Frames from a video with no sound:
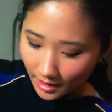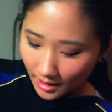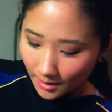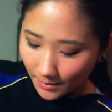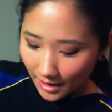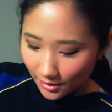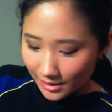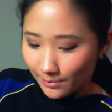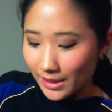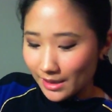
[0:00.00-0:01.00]
I
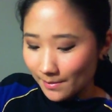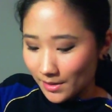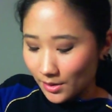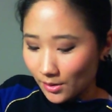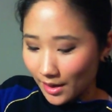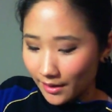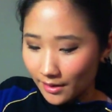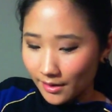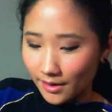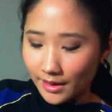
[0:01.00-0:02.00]
also picked up 2
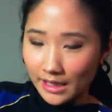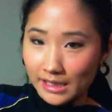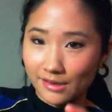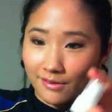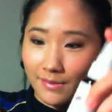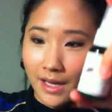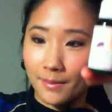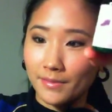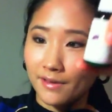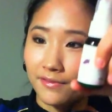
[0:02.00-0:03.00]
other things from
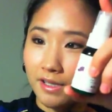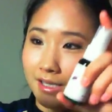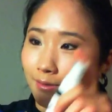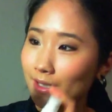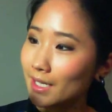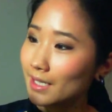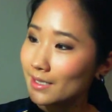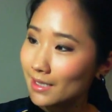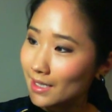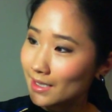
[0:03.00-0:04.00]
them. The first one
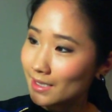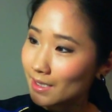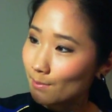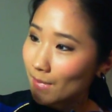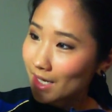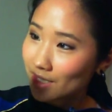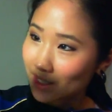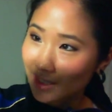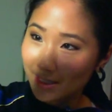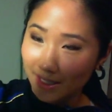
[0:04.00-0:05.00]
is this
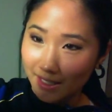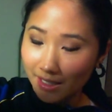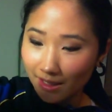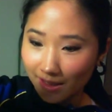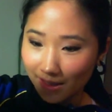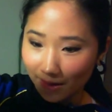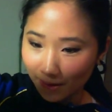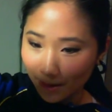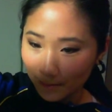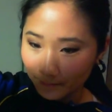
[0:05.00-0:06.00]
Majik C
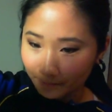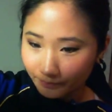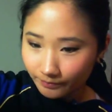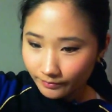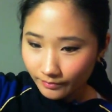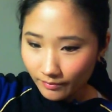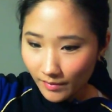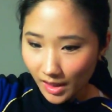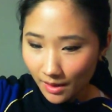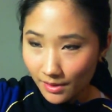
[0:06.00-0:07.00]
Serum,
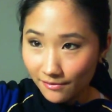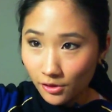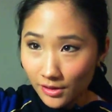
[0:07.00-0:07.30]
and of